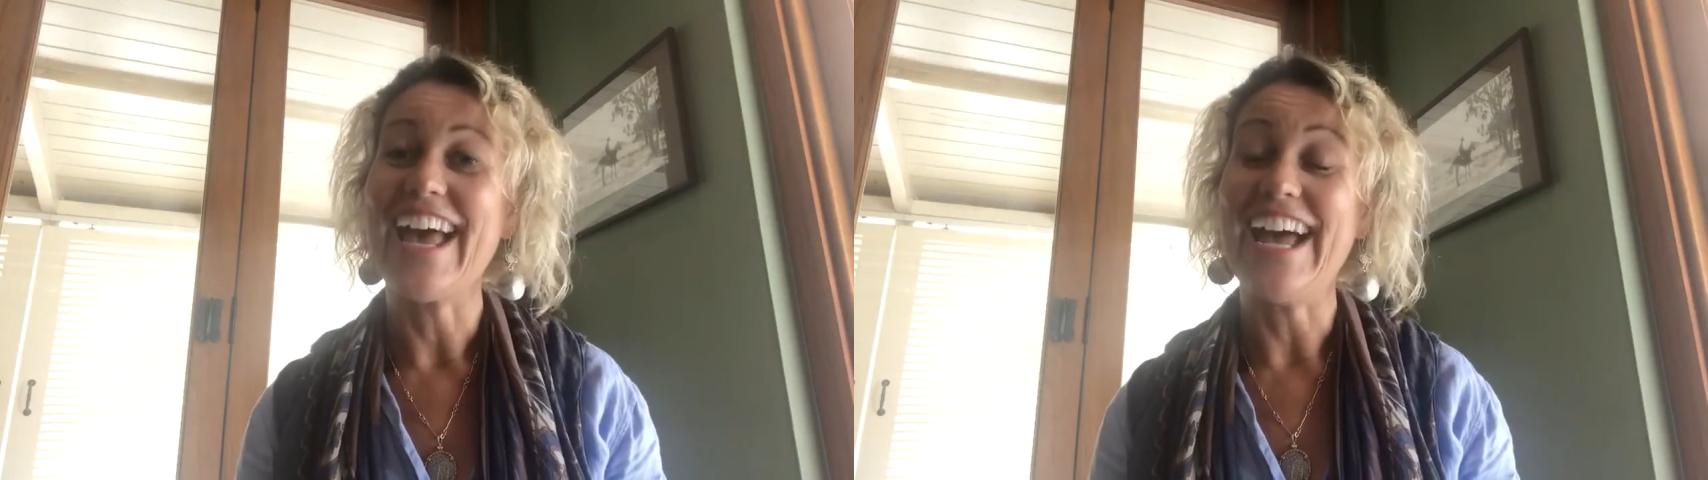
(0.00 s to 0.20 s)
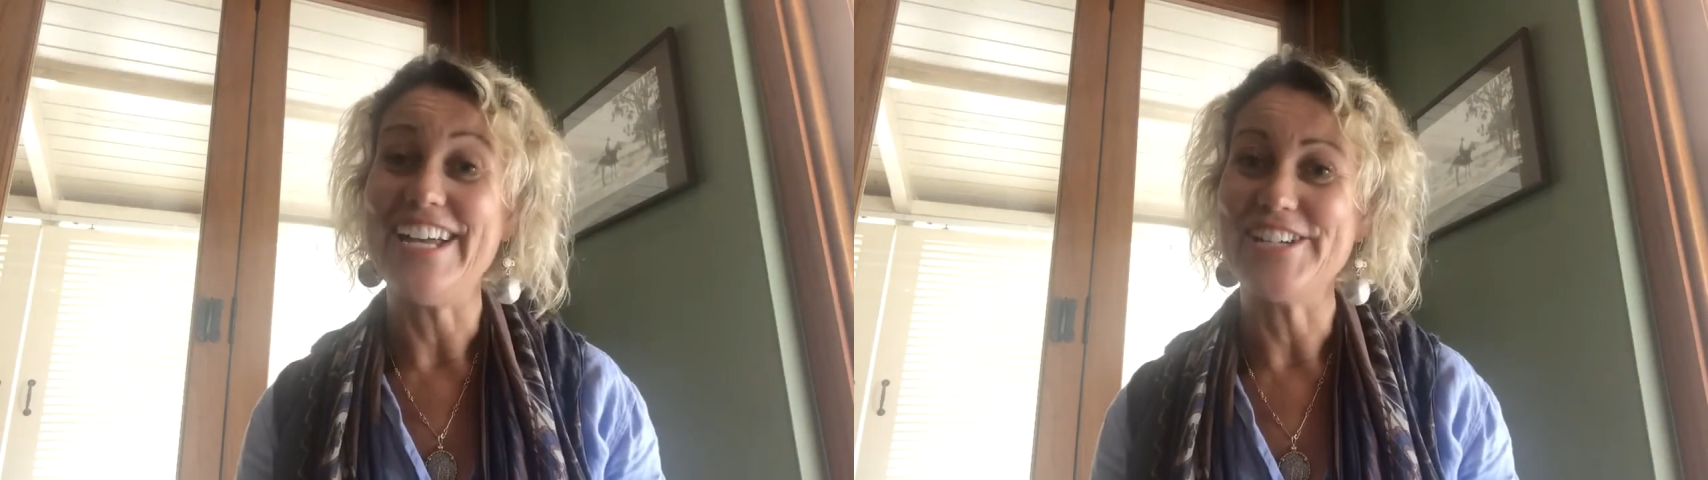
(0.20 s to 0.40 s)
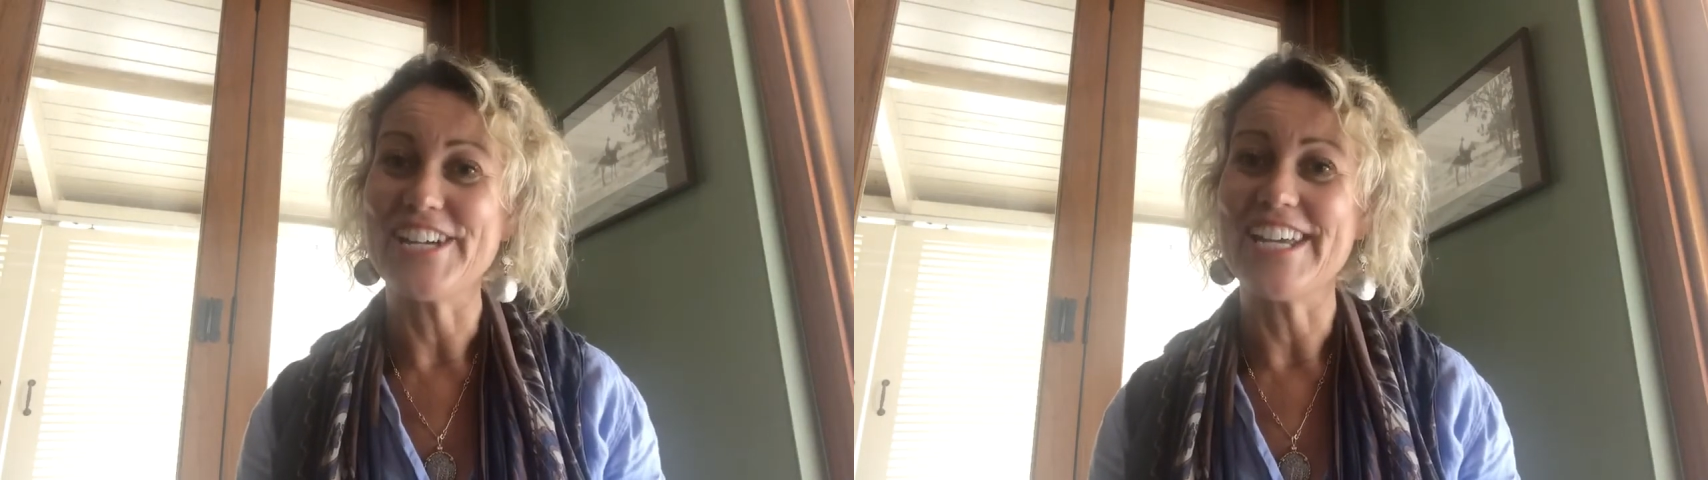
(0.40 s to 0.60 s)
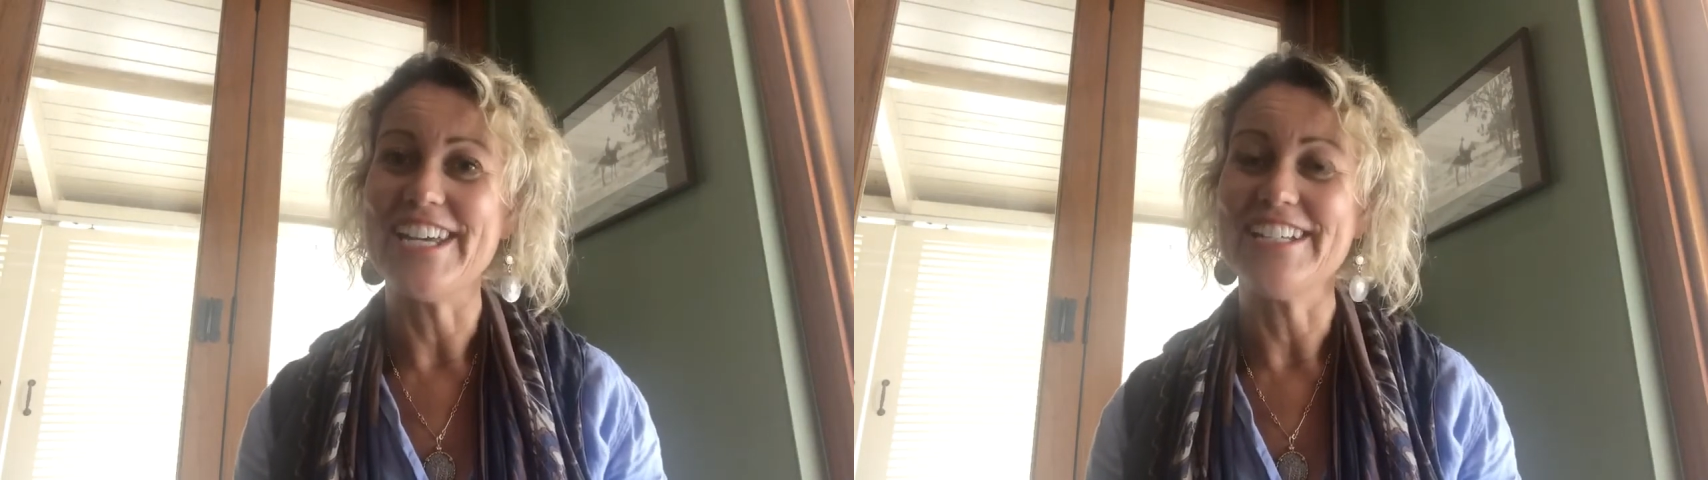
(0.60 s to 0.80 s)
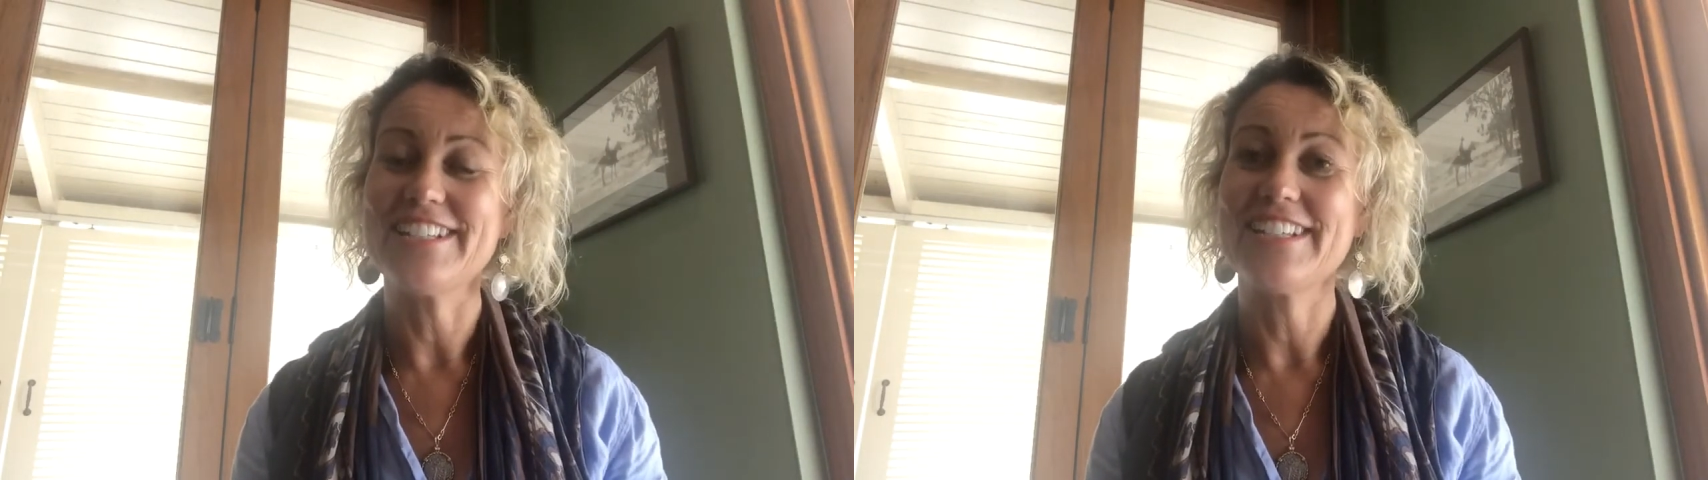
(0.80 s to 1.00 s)

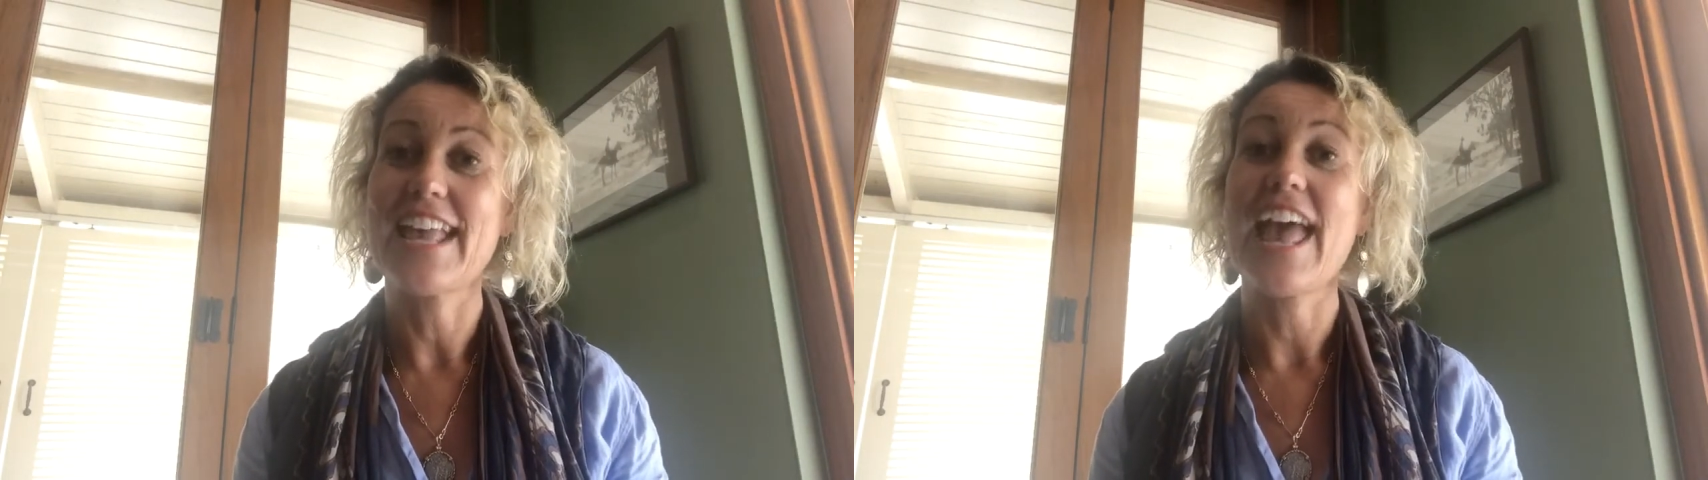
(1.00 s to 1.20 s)
AJS,